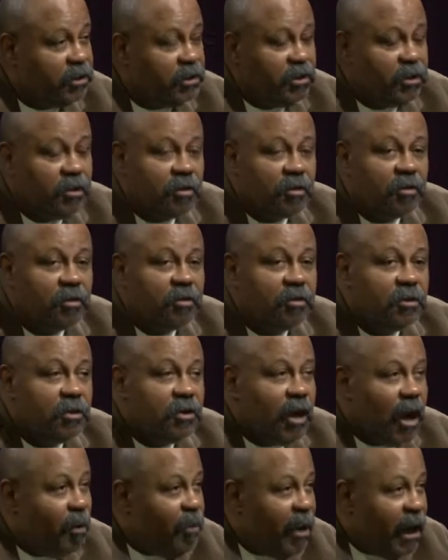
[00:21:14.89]
Sure.
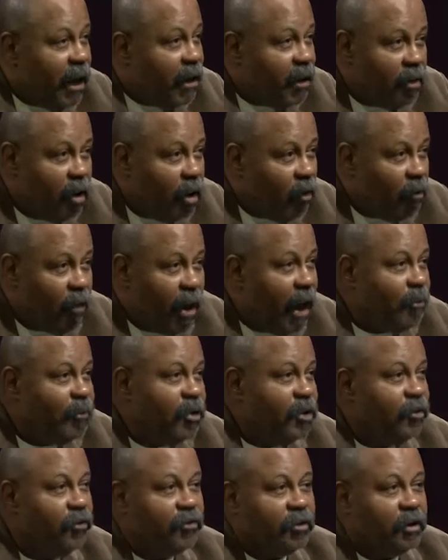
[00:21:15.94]
I banned all rap
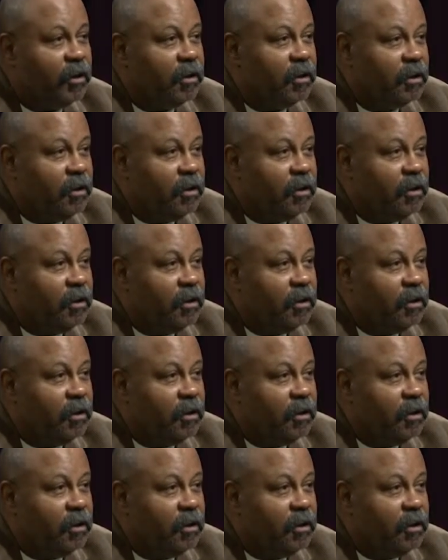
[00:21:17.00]
music.